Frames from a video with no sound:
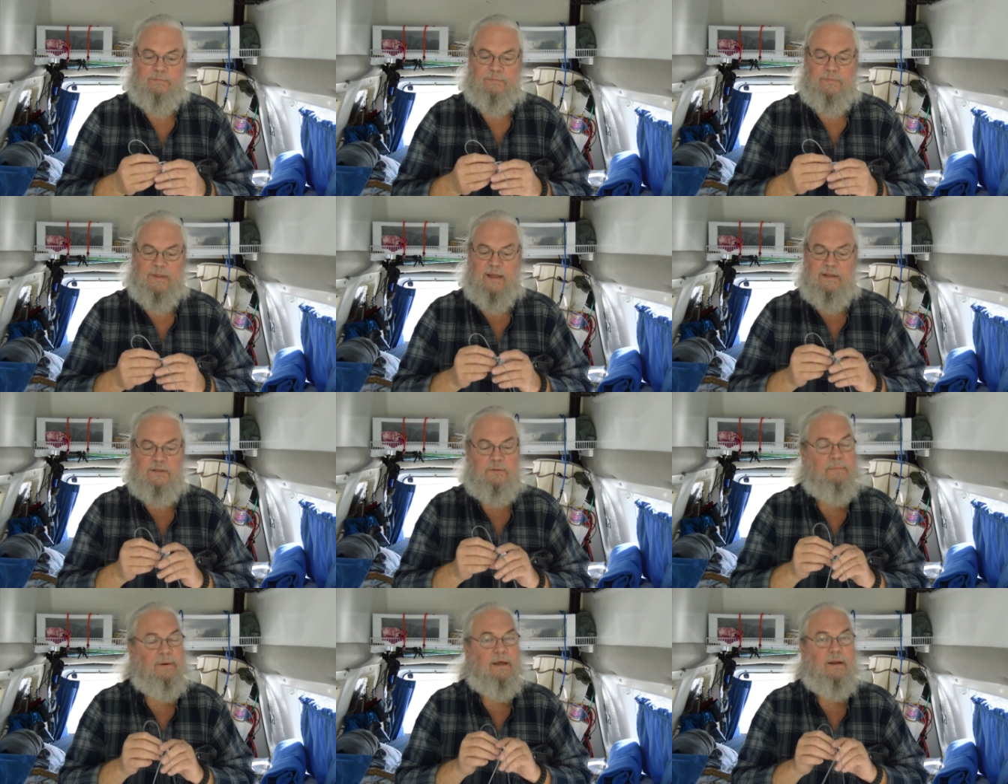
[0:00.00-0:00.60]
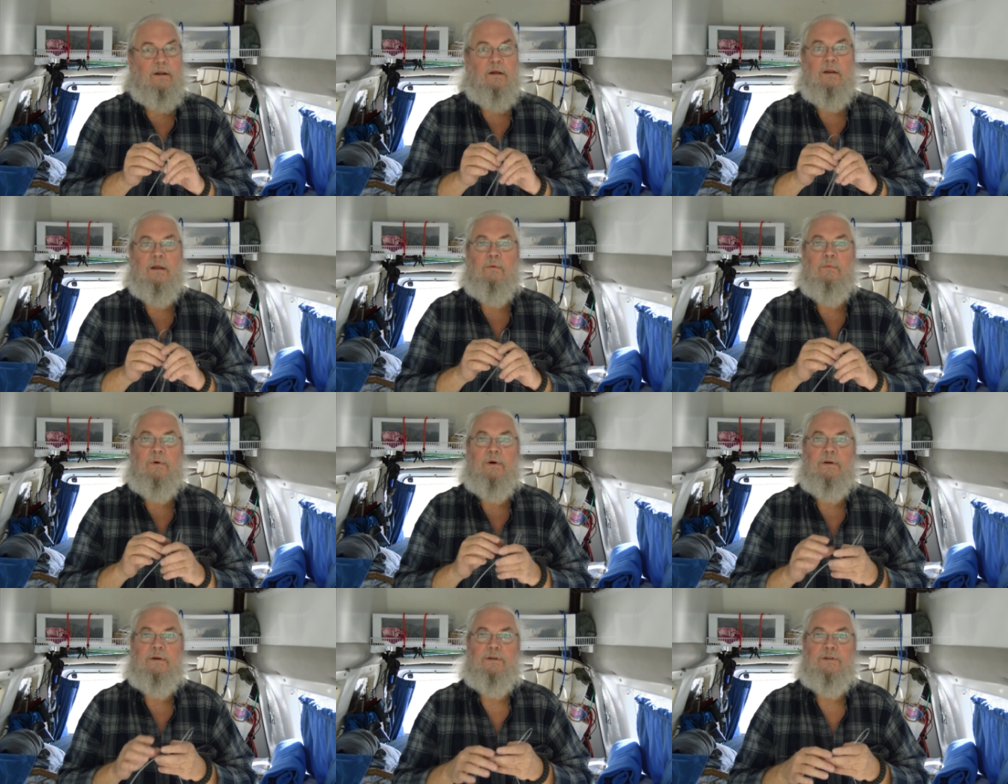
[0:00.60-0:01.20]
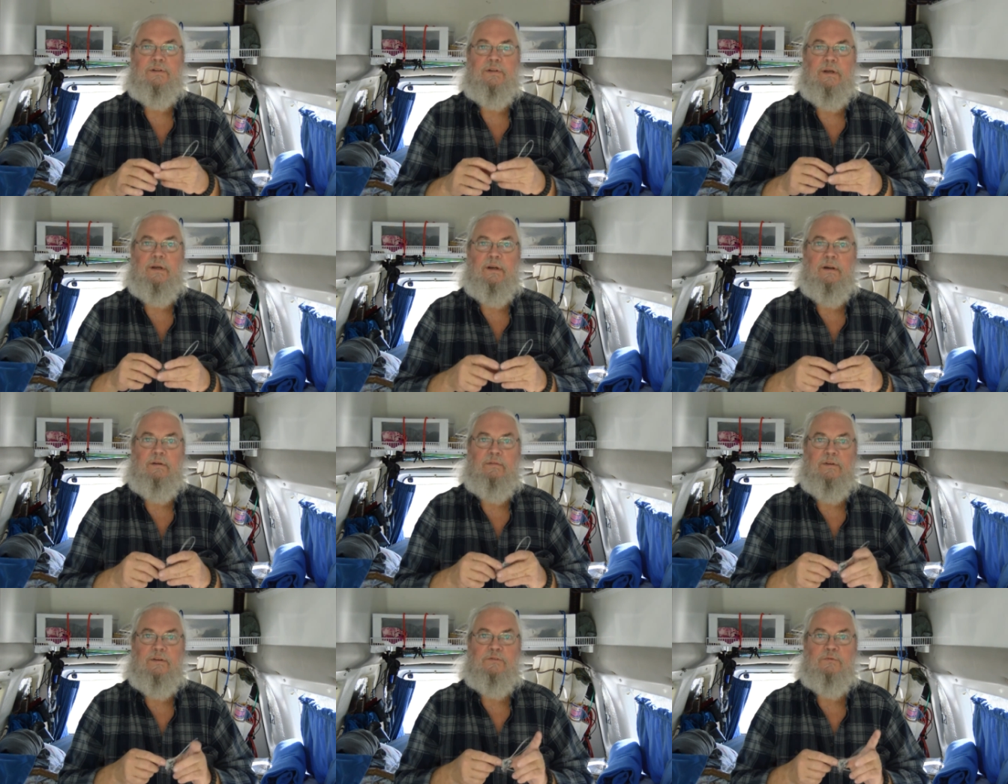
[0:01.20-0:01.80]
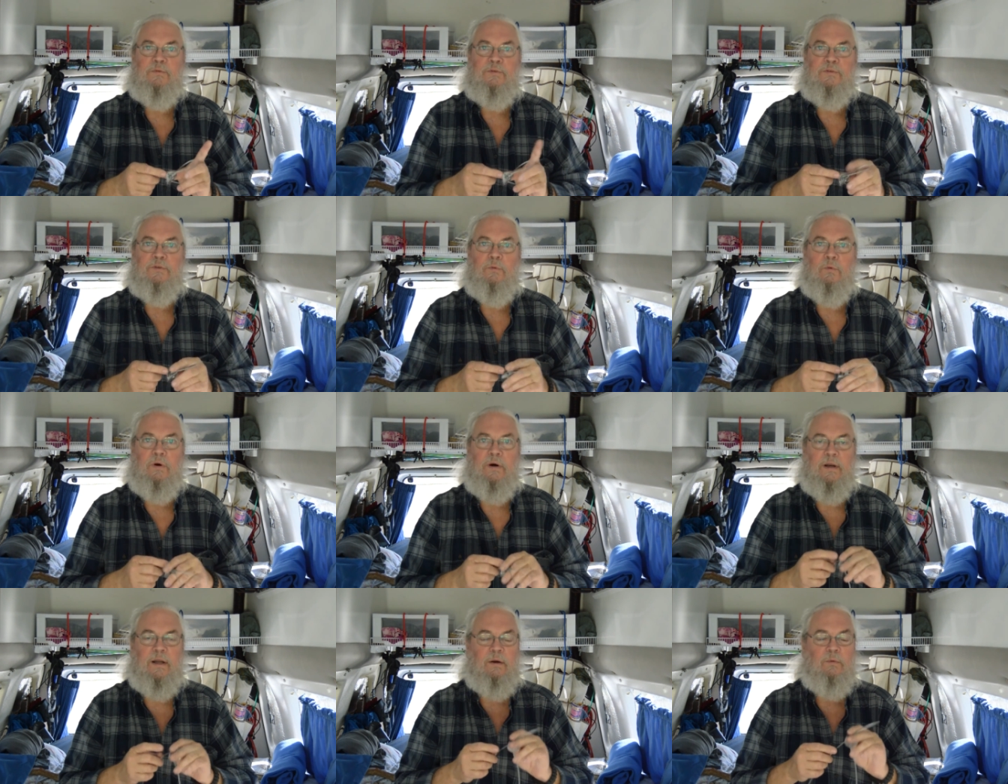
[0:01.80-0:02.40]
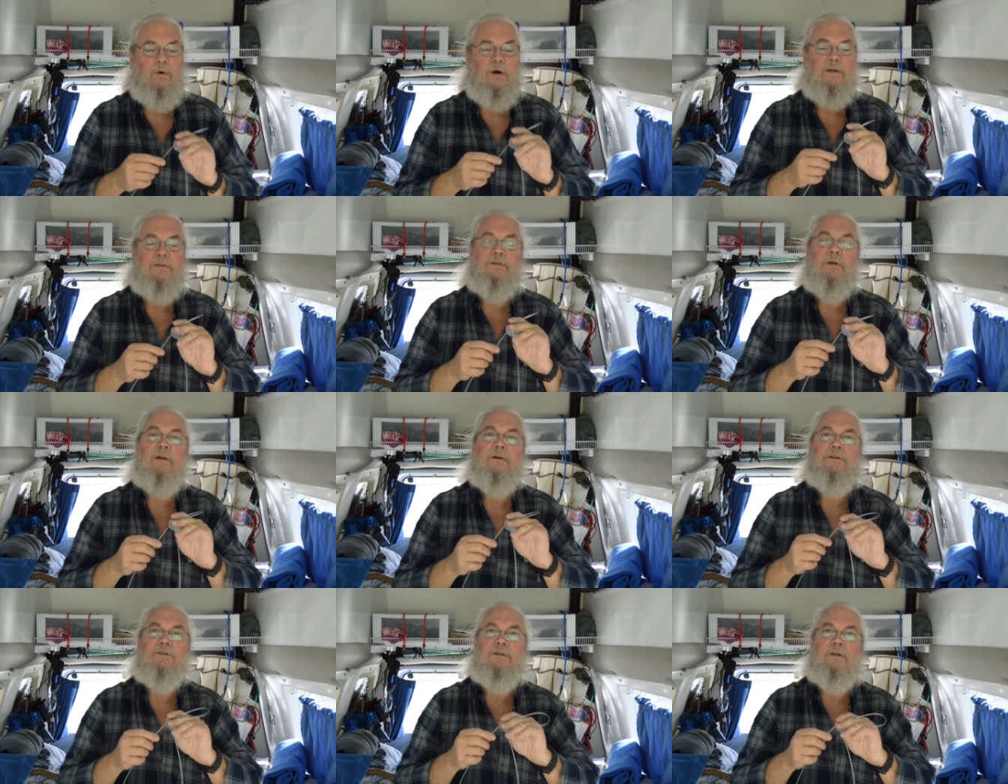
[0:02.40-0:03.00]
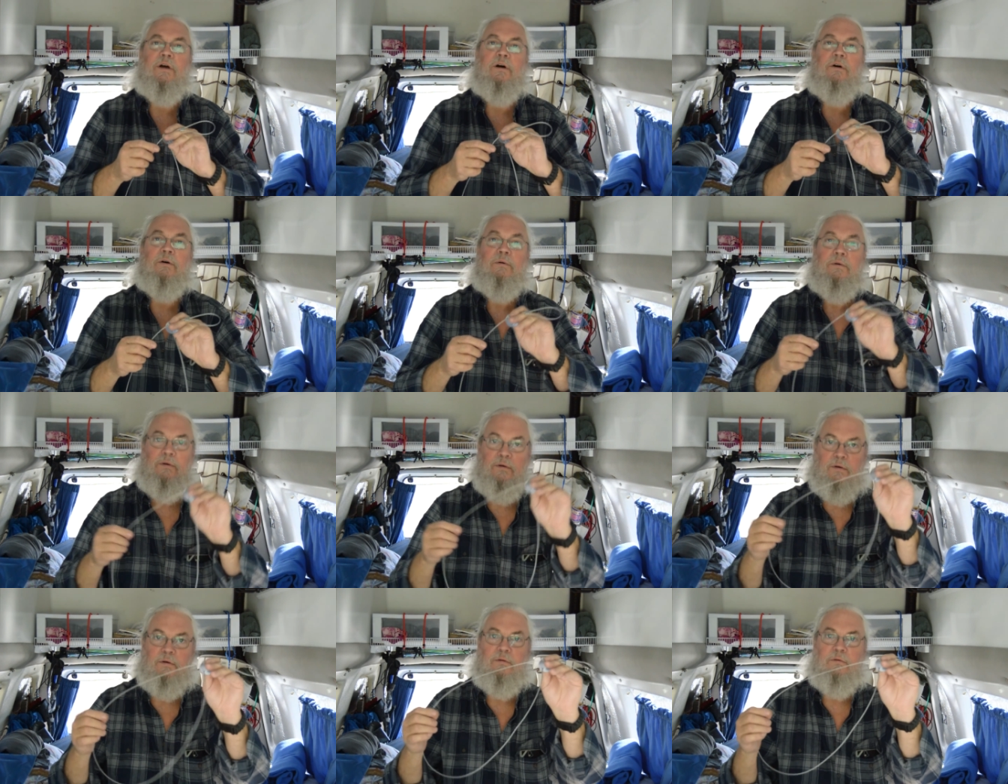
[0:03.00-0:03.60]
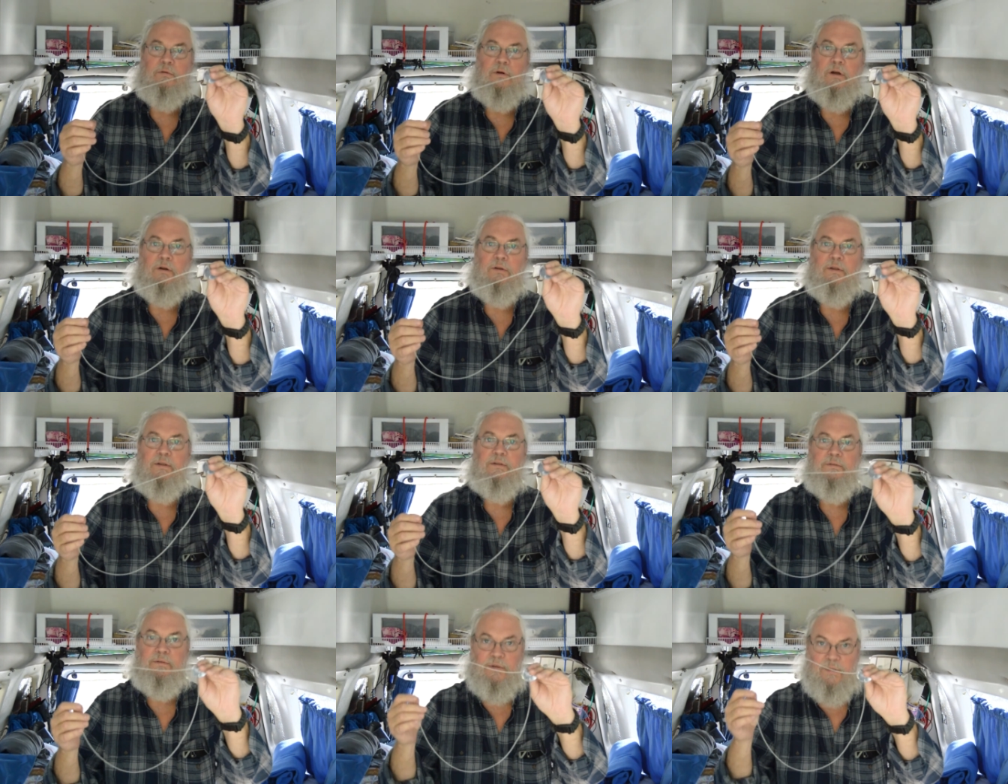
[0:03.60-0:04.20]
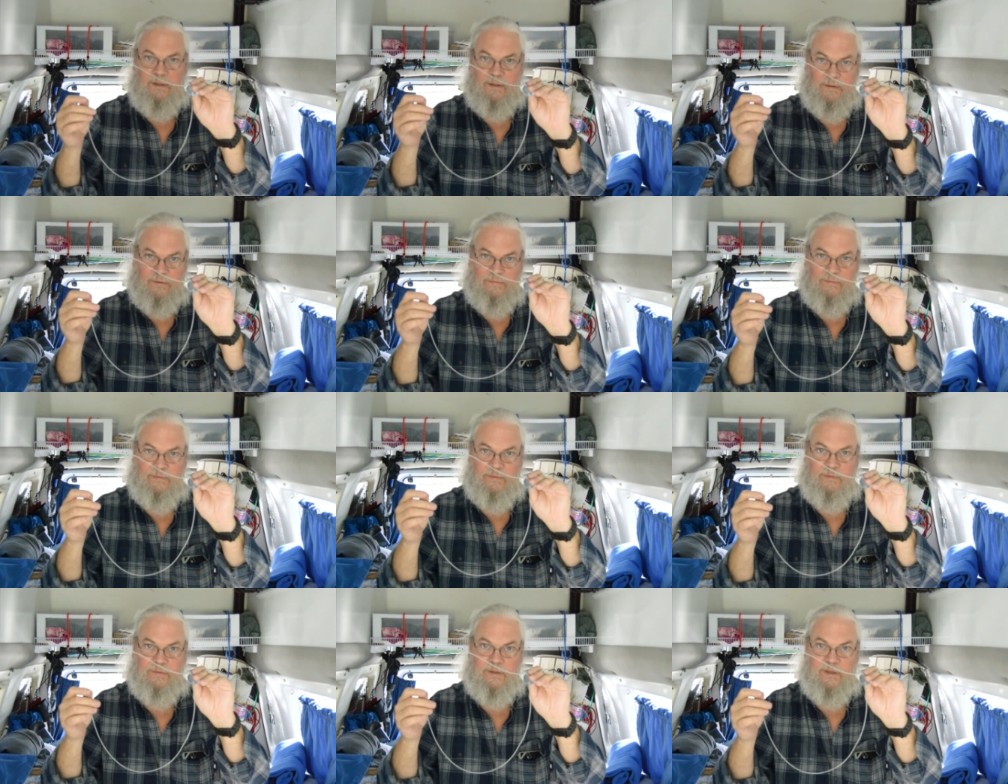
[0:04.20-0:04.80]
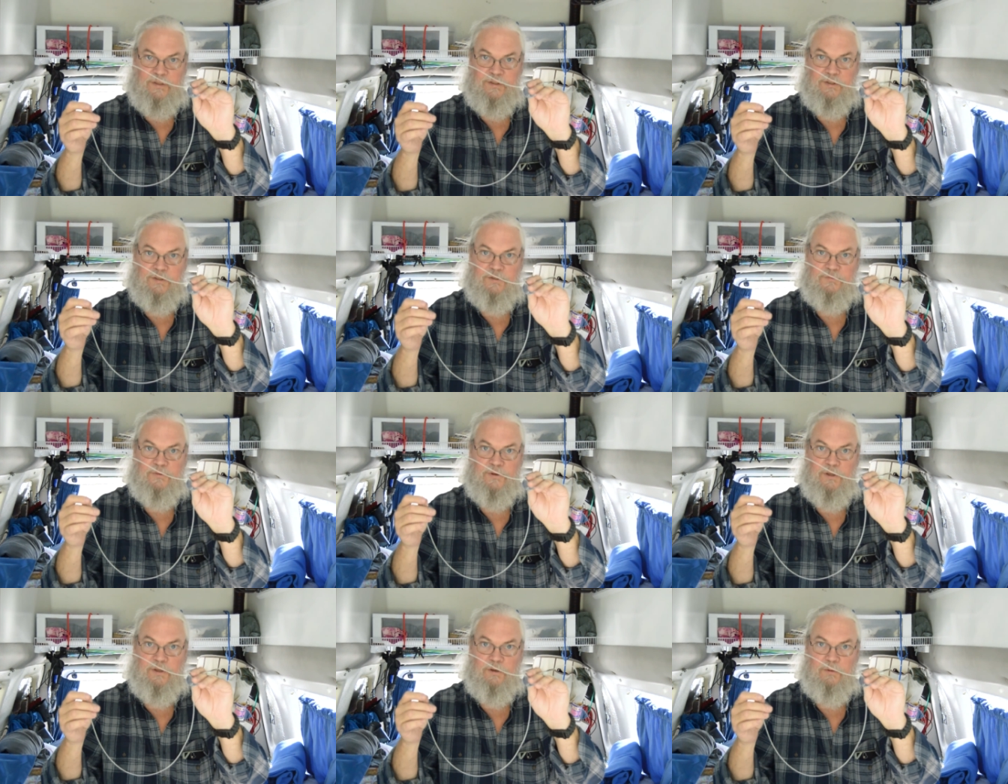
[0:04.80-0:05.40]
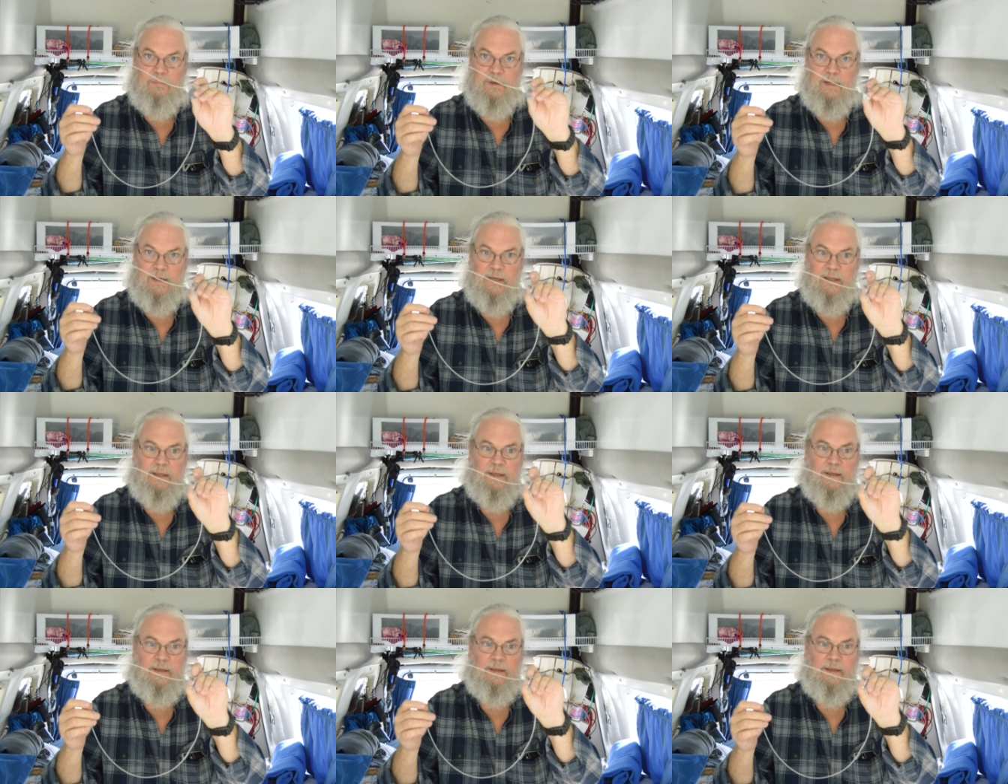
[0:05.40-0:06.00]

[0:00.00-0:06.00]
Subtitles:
That's about all I wanted to share. This was the one I was going to show rolling. this one's for you, buddy.